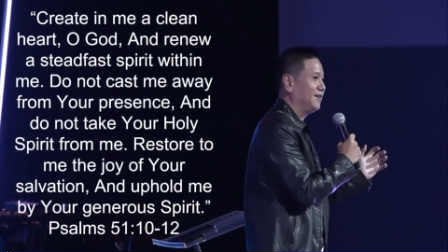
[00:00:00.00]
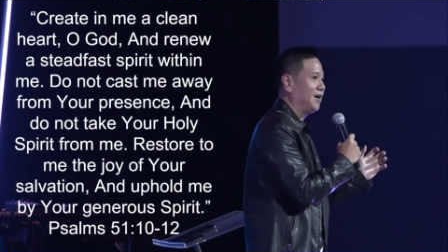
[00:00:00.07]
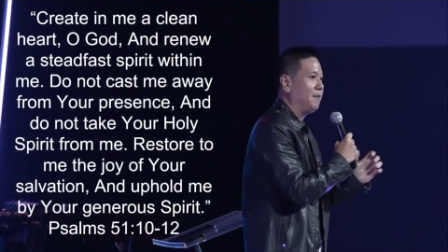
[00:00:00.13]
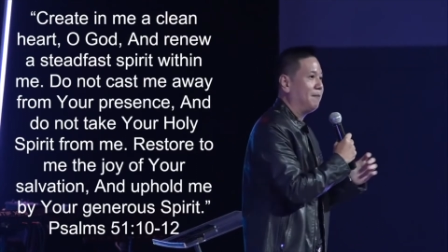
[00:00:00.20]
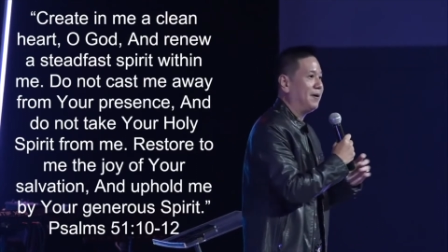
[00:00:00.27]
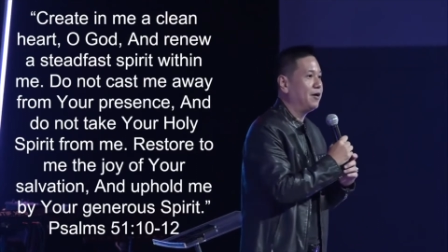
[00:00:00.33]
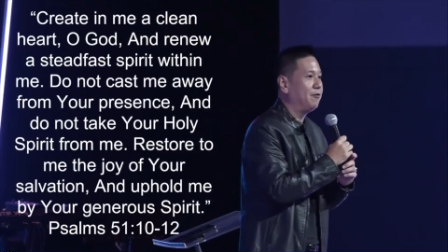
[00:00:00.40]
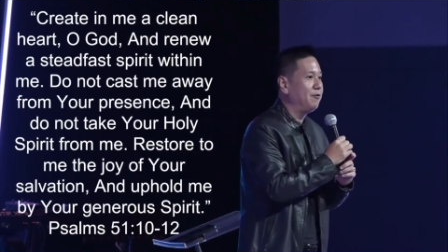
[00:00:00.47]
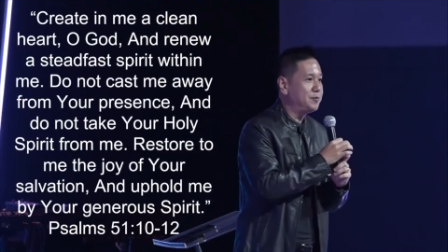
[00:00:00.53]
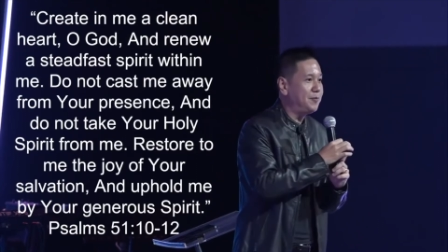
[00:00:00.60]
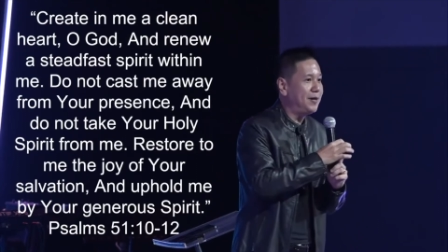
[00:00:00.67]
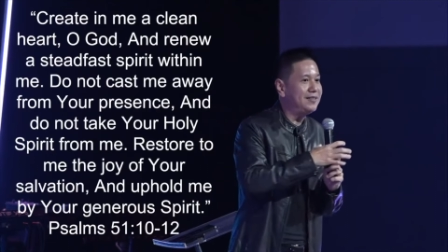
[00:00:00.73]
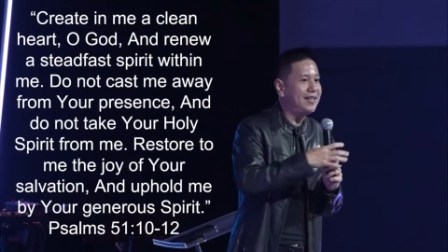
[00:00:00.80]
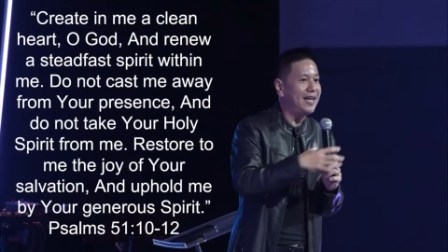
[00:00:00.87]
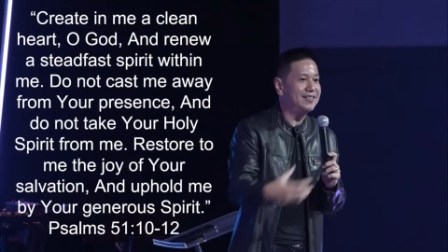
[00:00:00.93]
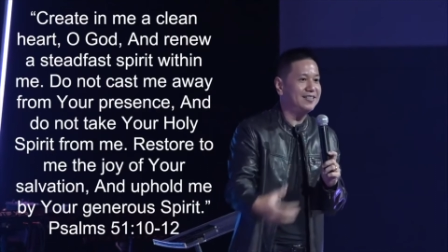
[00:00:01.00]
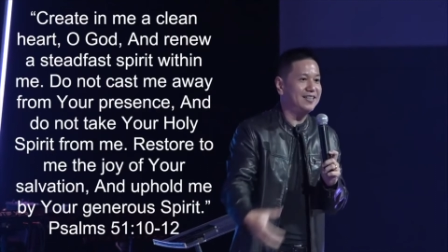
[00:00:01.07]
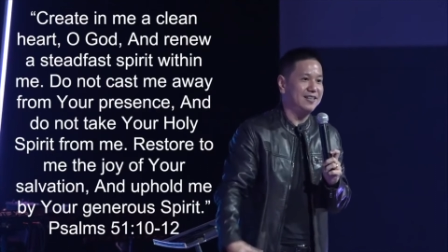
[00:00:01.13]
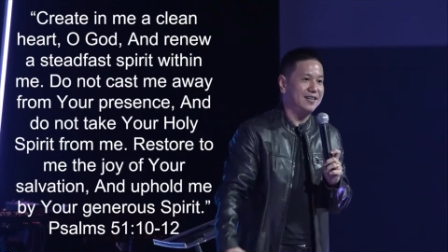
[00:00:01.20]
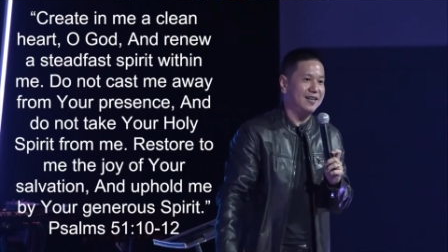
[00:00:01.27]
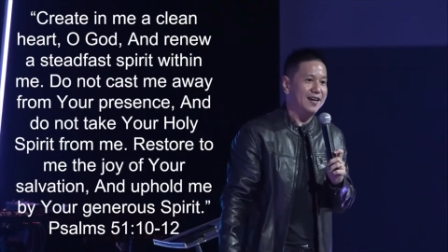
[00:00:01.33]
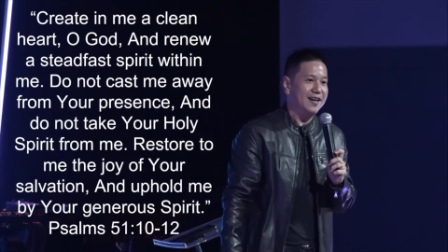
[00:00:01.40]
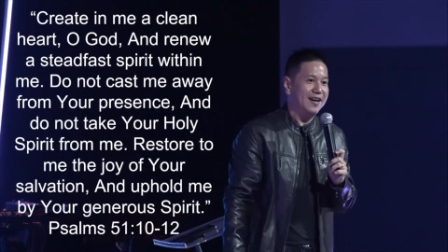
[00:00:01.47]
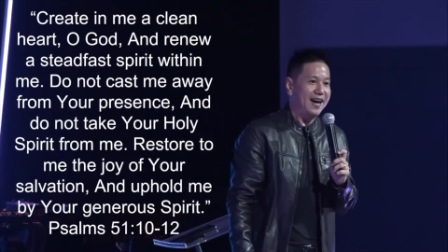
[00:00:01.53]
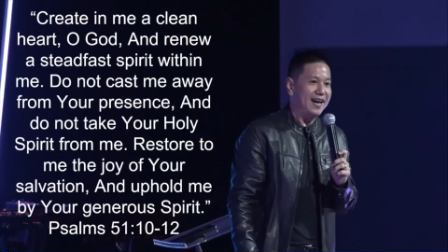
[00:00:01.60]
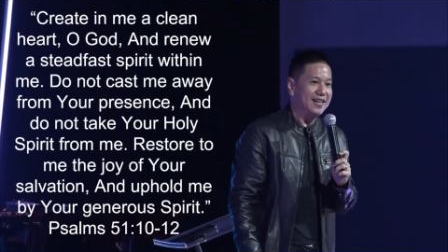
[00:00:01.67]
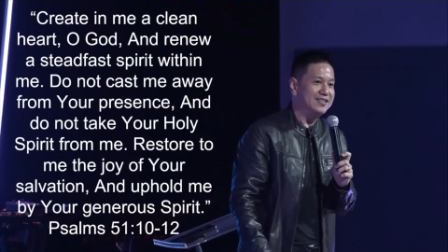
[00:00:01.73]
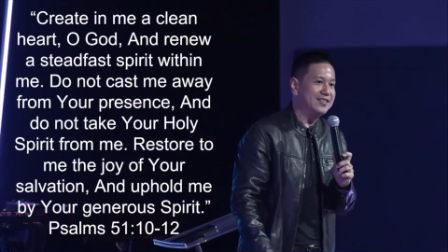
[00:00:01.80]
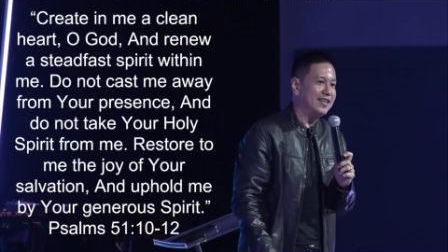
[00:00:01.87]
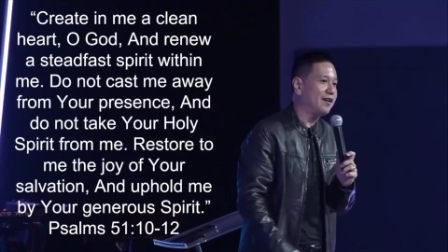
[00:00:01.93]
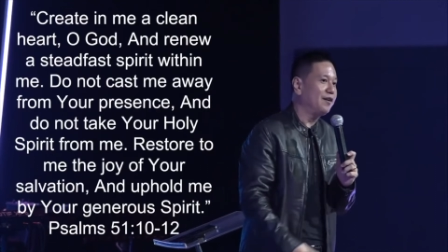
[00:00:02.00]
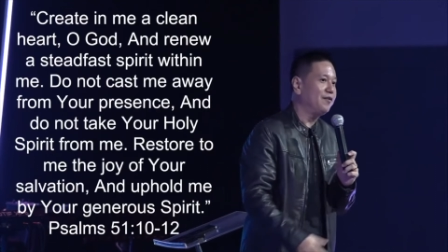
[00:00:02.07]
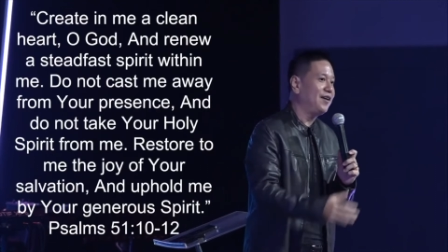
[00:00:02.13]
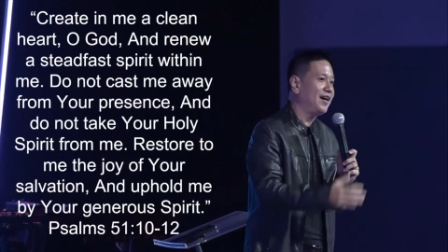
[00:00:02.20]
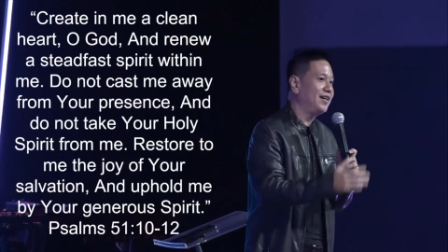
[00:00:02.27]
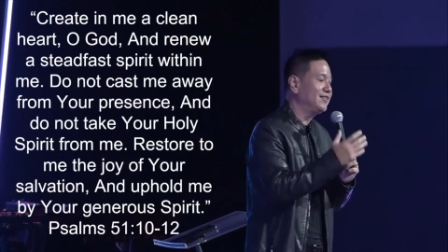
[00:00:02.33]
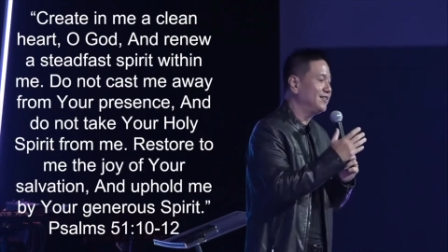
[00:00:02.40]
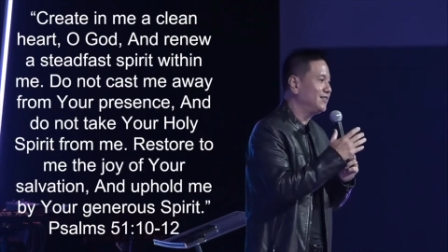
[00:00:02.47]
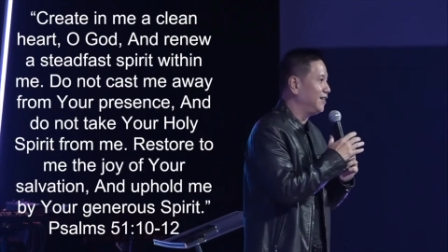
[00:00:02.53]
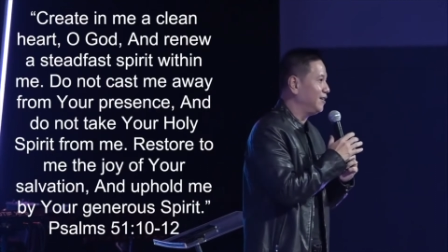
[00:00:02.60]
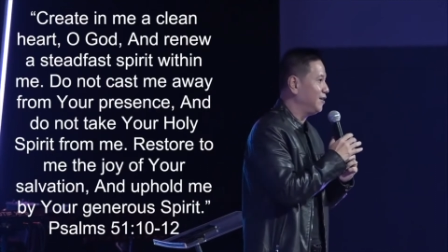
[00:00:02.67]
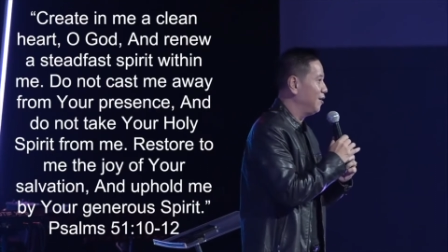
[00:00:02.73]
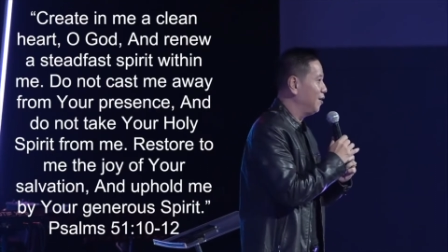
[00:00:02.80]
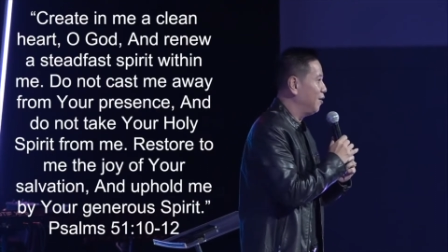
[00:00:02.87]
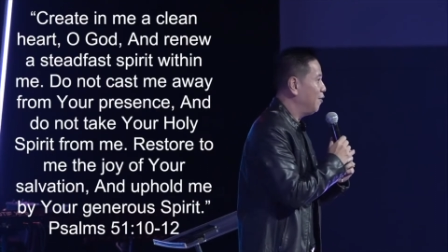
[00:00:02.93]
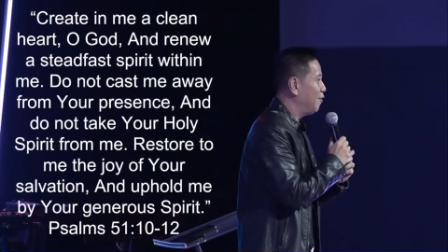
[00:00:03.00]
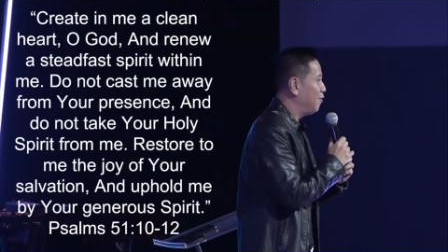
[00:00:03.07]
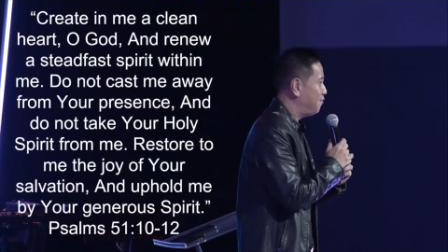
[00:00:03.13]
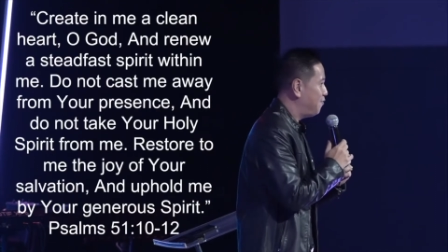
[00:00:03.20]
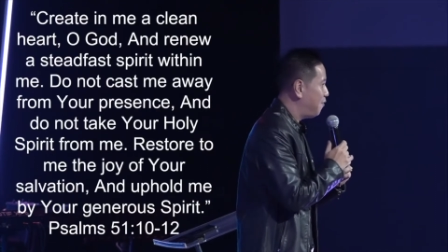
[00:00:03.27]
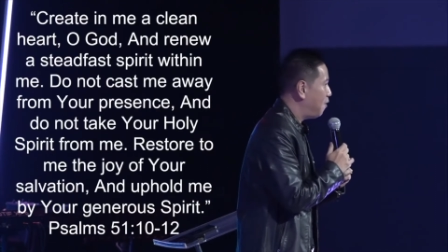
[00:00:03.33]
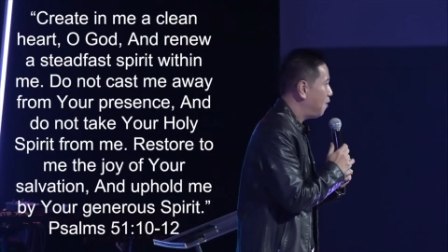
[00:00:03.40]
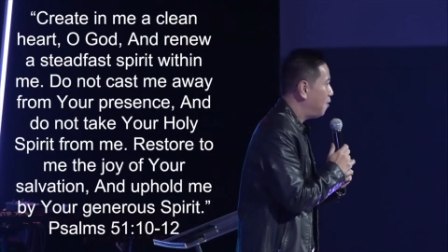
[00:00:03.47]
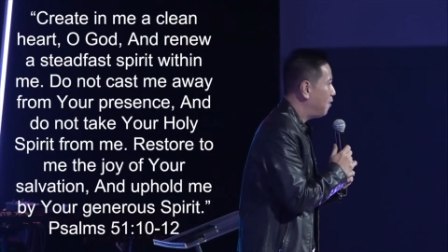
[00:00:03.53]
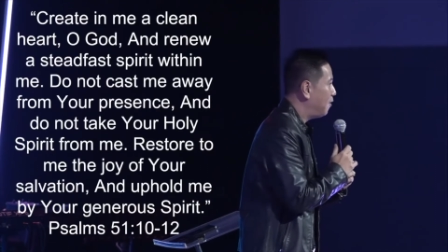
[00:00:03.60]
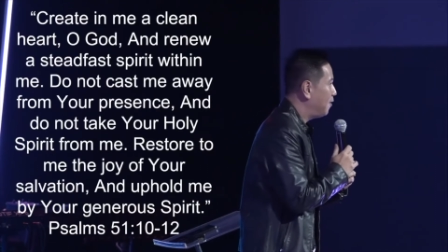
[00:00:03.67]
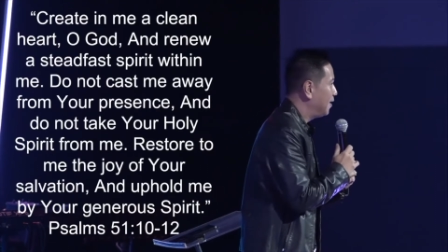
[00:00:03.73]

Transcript: But the rich man takes it and sacrifices it for